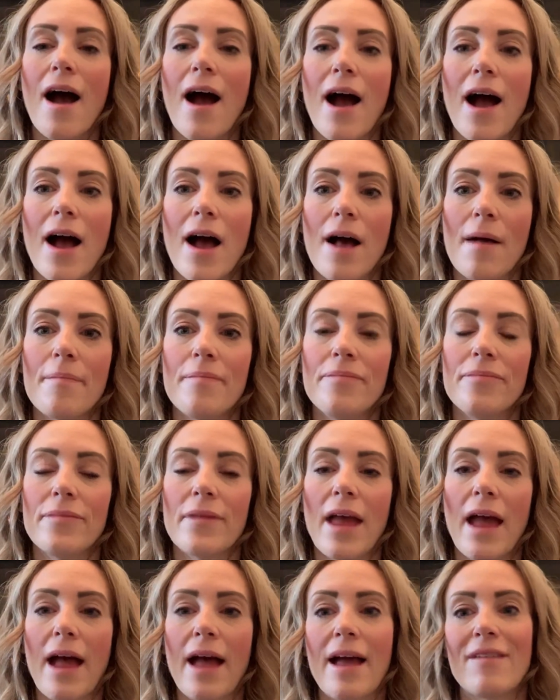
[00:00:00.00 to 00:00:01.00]

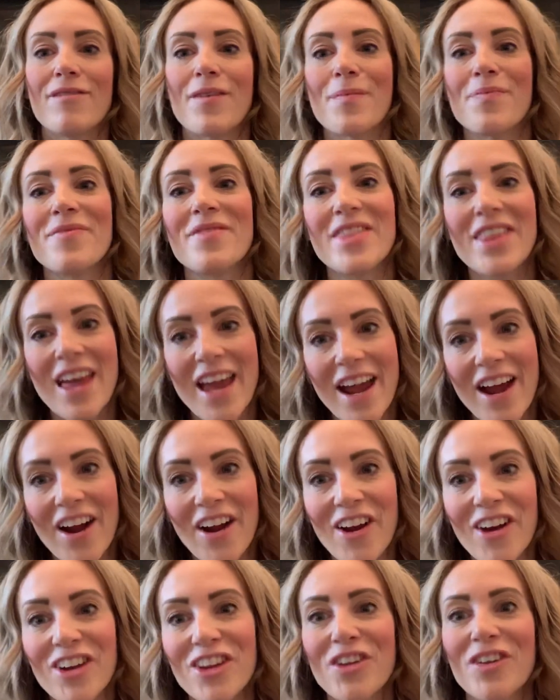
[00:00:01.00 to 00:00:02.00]
And from
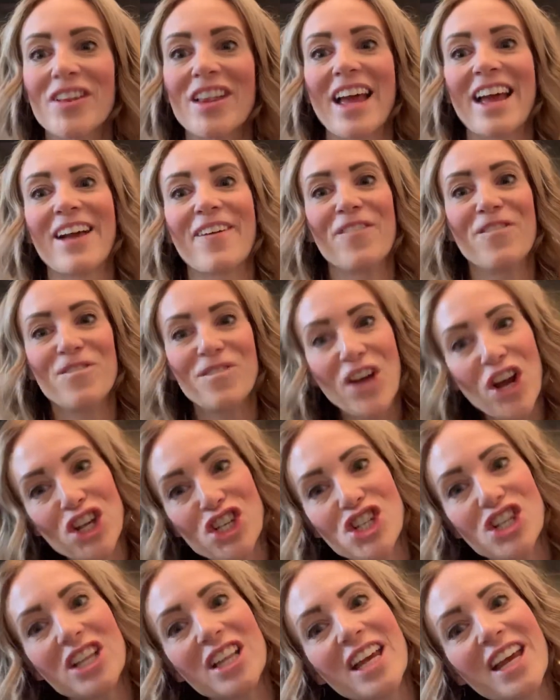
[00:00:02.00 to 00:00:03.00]
there, you're like
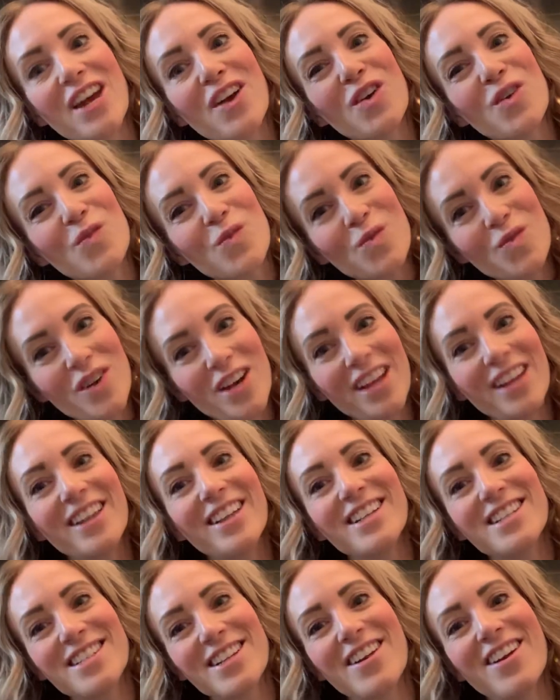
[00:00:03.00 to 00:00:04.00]
officially a
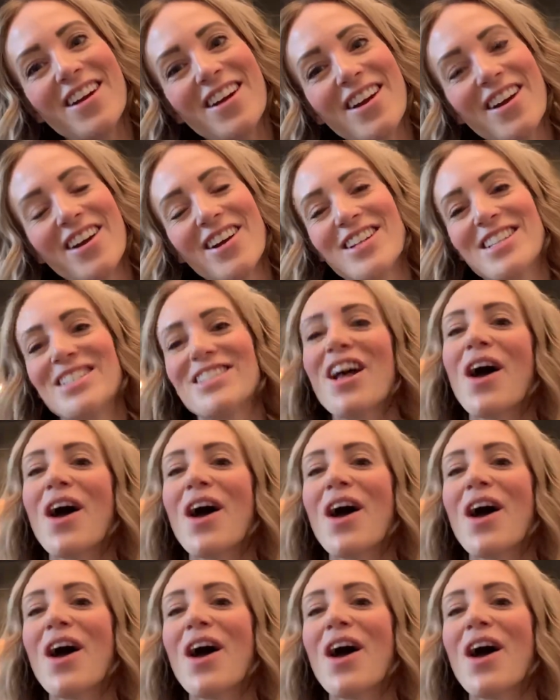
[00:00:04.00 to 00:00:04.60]
realtor.